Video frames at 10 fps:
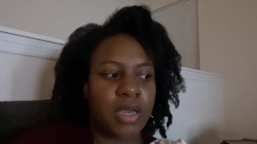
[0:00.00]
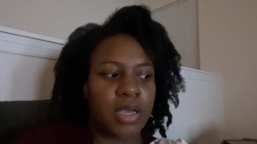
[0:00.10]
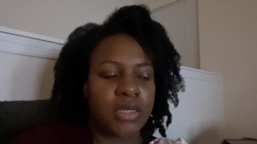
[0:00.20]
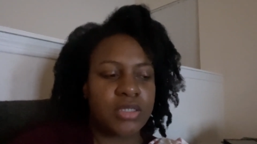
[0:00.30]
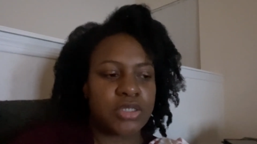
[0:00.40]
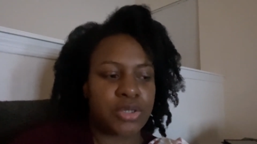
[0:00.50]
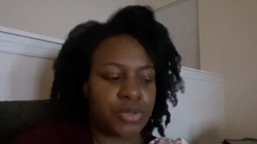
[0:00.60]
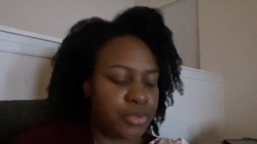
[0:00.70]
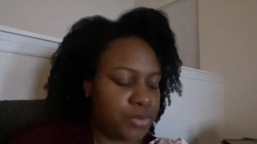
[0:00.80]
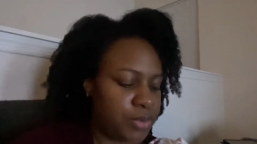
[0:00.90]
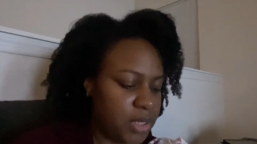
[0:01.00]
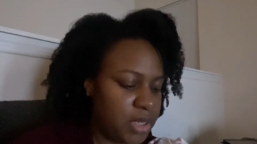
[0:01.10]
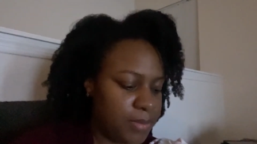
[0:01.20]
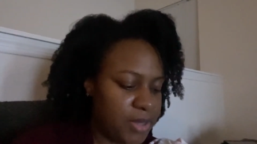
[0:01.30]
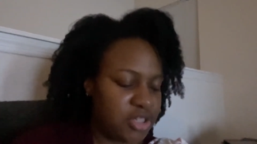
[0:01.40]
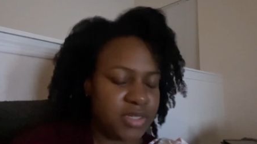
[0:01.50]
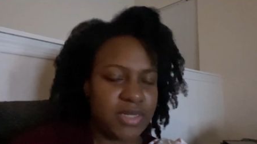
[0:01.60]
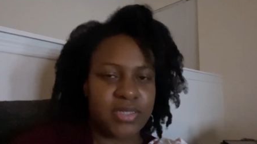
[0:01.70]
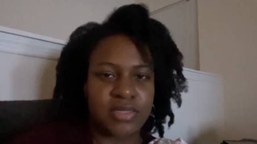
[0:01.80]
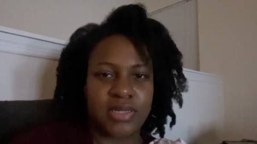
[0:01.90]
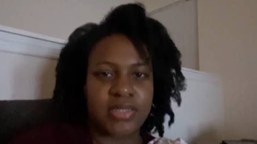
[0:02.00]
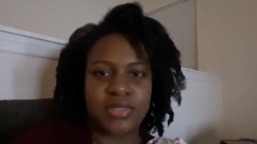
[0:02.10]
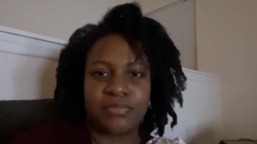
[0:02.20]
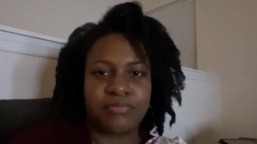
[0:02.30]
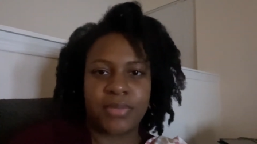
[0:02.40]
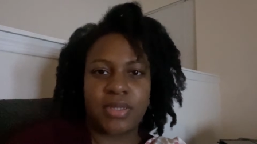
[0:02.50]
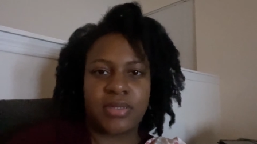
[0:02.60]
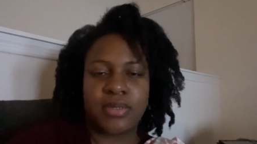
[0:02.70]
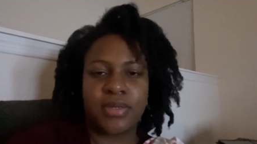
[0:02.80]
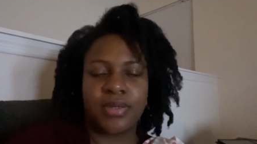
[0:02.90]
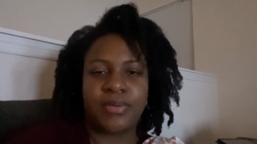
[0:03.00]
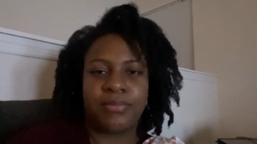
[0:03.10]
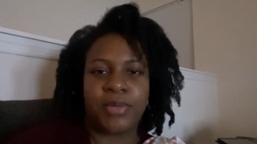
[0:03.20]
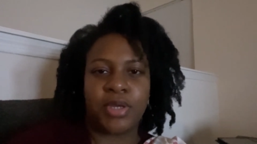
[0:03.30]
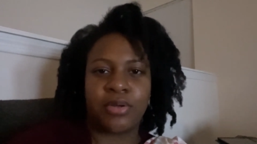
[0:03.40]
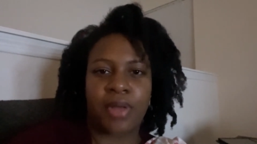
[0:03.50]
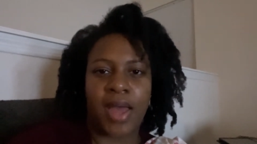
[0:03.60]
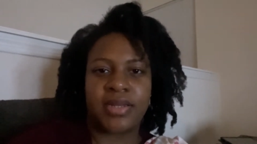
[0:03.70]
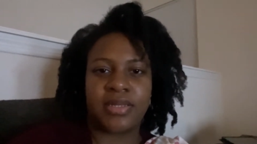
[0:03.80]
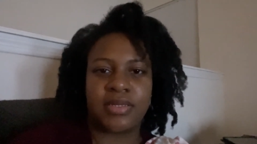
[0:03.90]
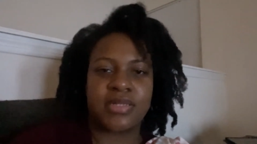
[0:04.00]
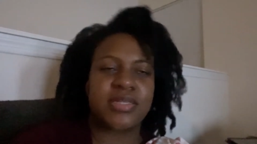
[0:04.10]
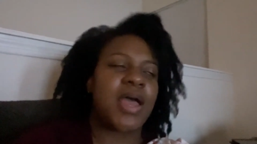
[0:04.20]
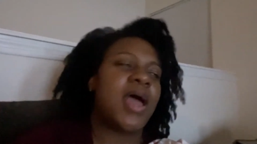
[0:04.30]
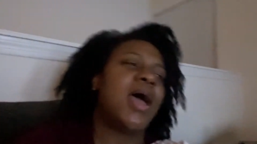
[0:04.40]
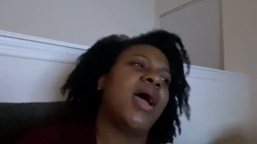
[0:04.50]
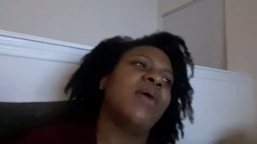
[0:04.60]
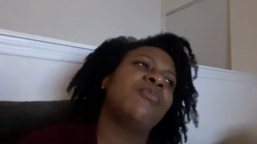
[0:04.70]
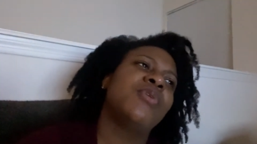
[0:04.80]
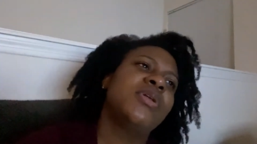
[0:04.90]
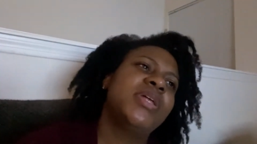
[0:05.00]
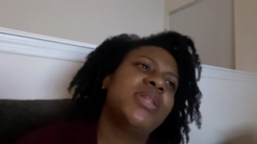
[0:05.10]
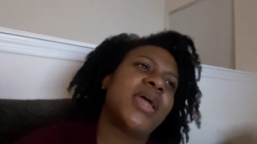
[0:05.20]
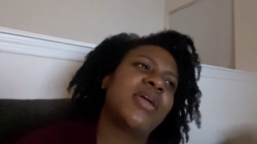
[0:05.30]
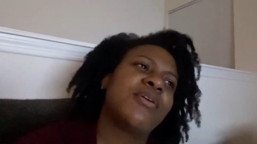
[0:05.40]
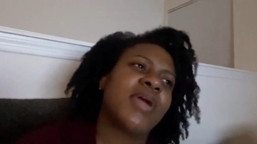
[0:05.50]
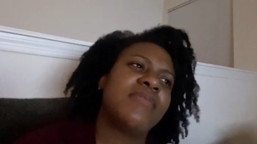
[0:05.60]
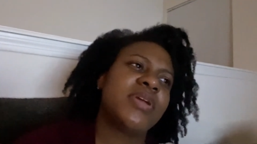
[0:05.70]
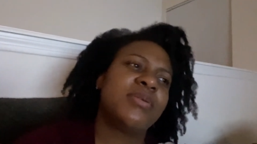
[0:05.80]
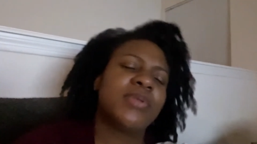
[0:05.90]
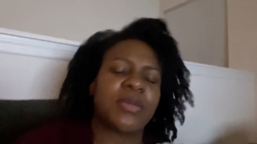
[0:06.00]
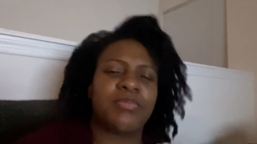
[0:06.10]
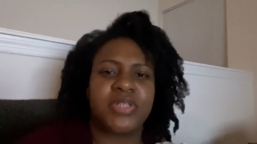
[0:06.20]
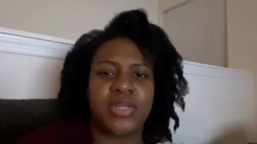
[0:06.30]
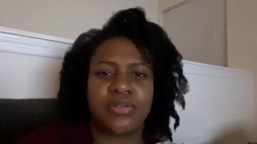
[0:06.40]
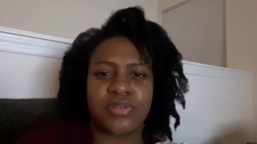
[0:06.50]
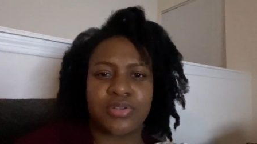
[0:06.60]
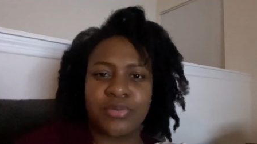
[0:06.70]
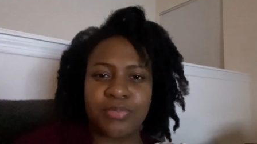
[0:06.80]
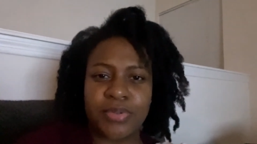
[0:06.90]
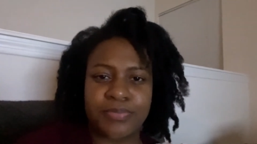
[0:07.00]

So um, I just need to get some meal ideas. I'm really like craving like potato soup,